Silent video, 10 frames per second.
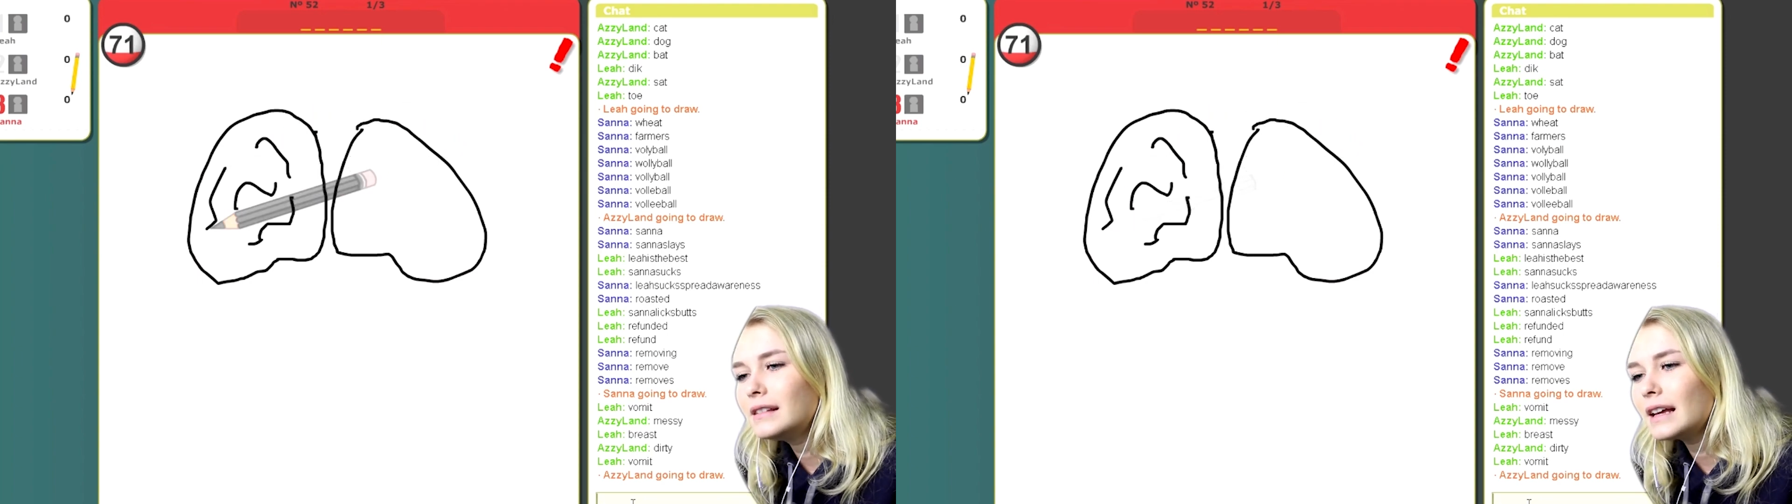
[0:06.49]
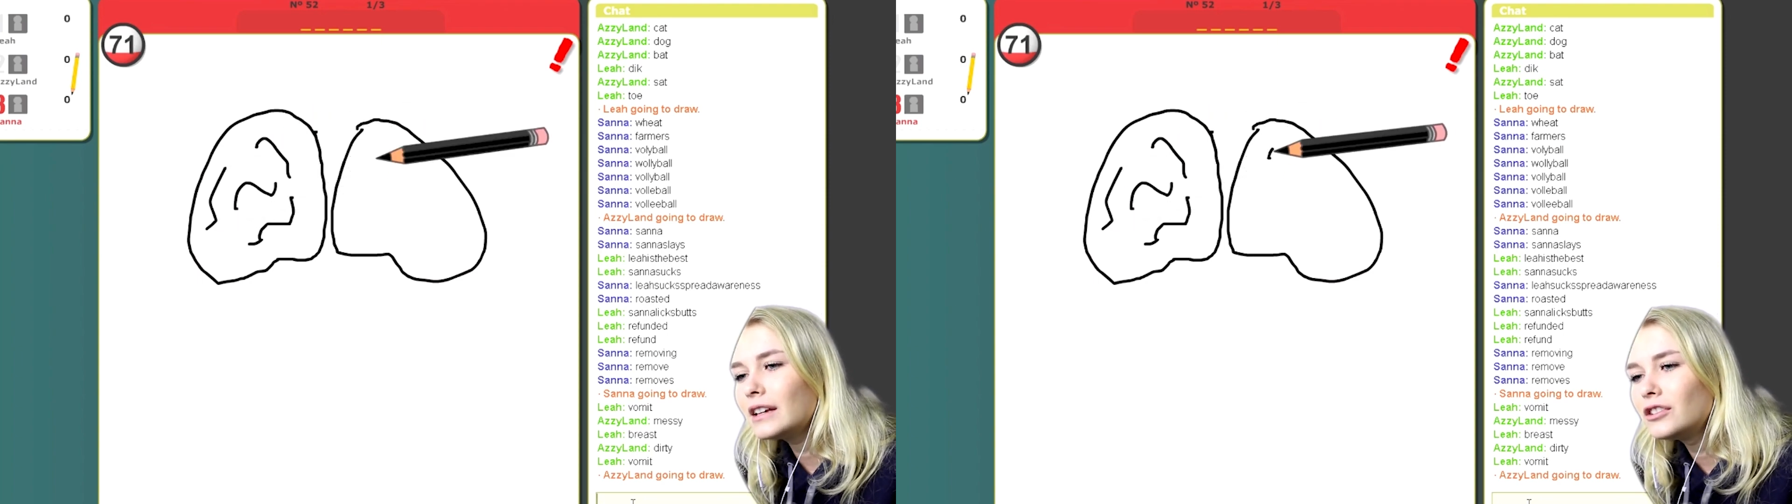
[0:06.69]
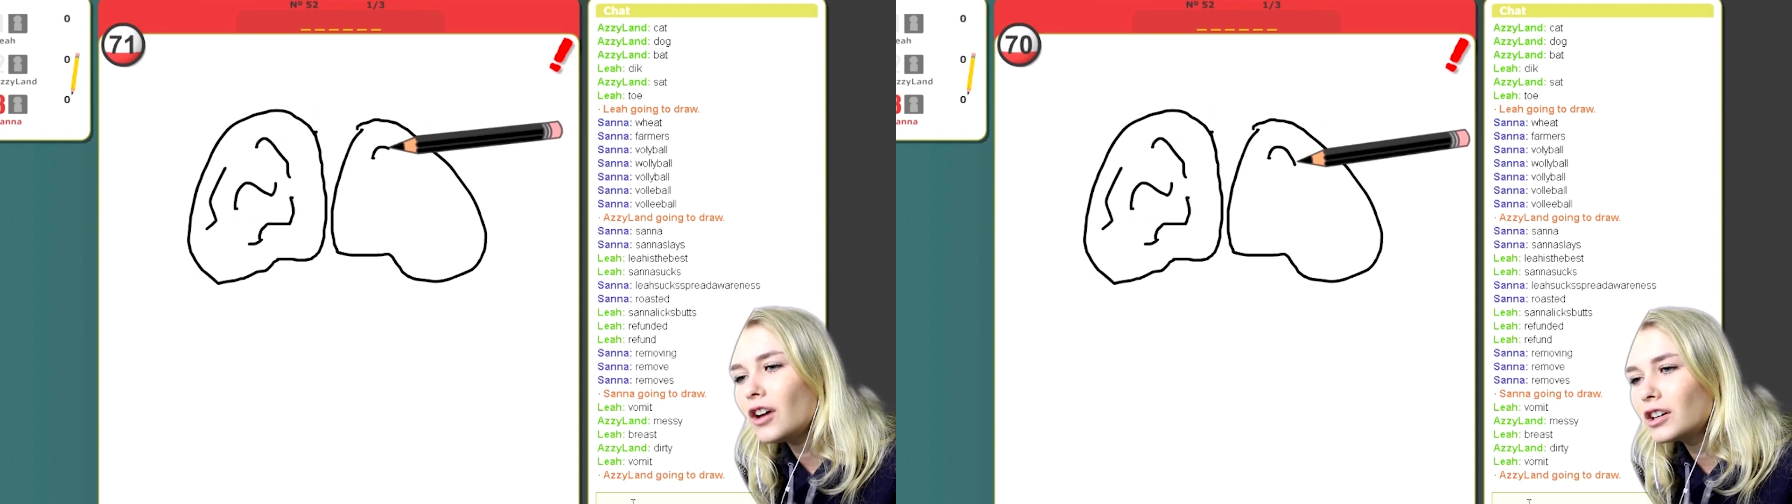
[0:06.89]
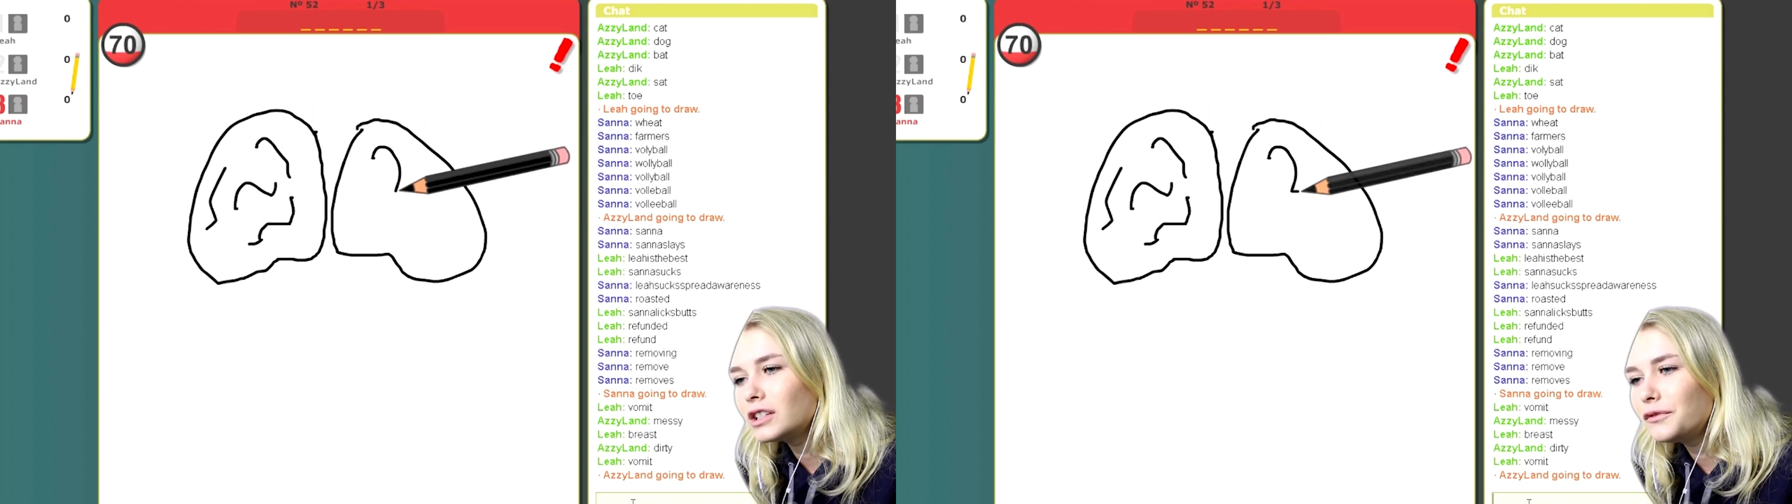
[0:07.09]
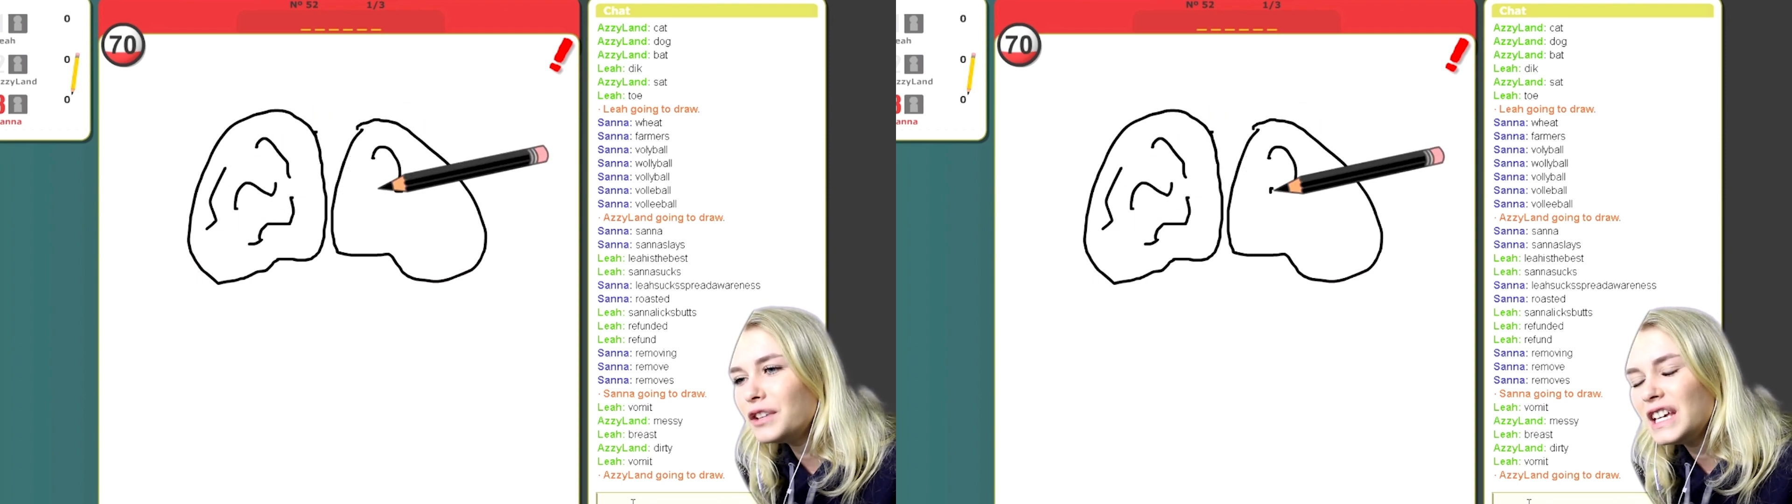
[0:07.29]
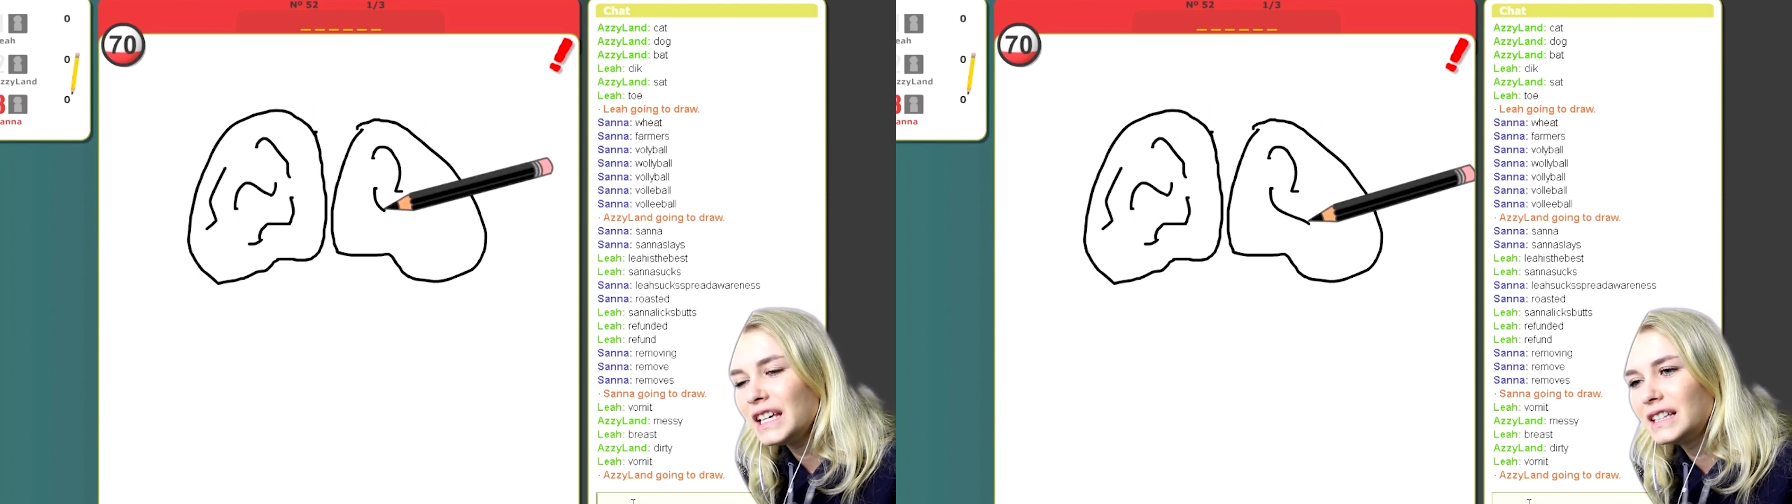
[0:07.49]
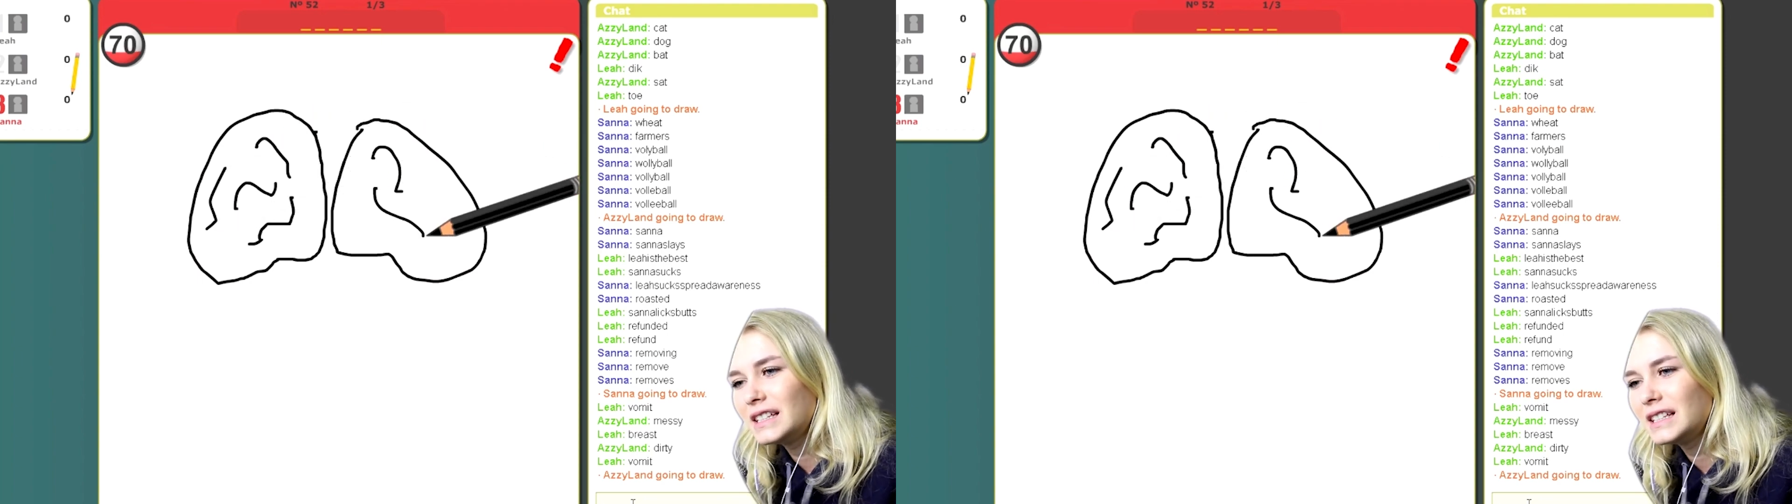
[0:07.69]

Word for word: Like a duck's a potato.